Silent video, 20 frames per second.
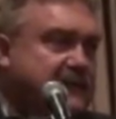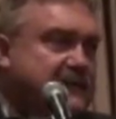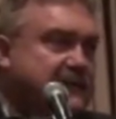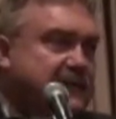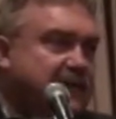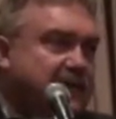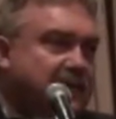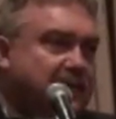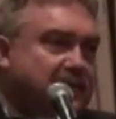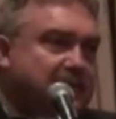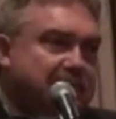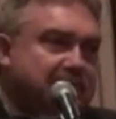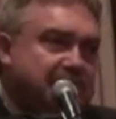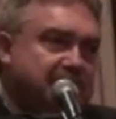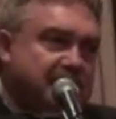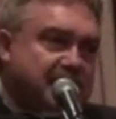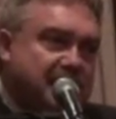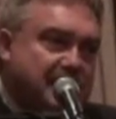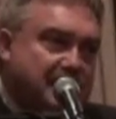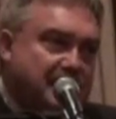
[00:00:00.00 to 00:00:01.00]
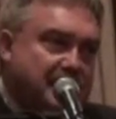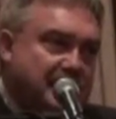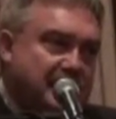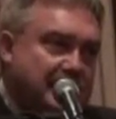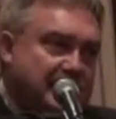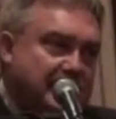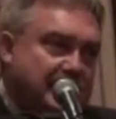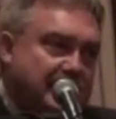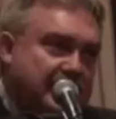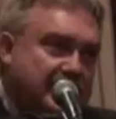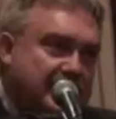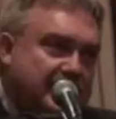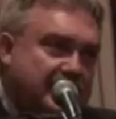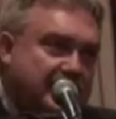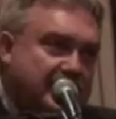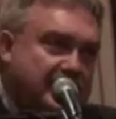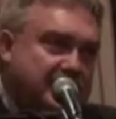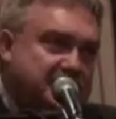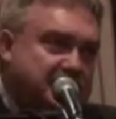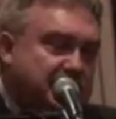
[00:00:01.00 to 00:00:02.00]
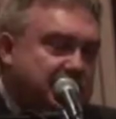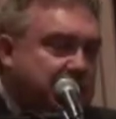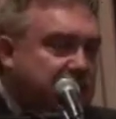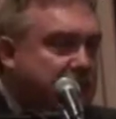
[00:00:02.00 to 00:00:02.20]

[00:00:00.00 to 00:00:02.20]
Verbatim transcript: is an army term. It's when